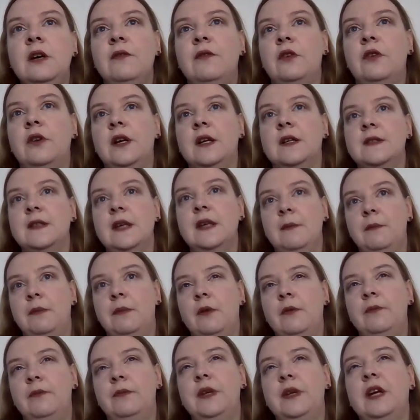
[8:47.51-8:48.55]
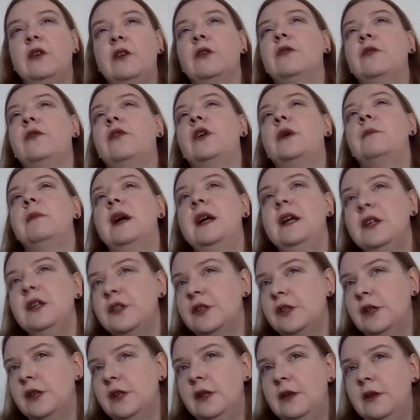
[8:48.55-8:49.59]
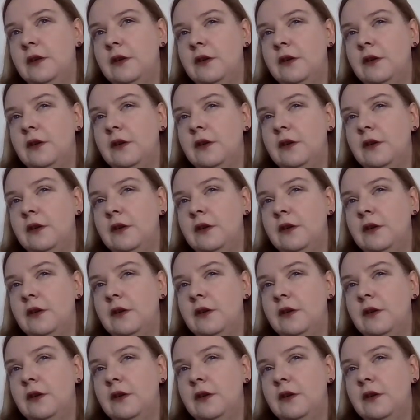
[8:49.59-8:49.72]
for example, the confirmation,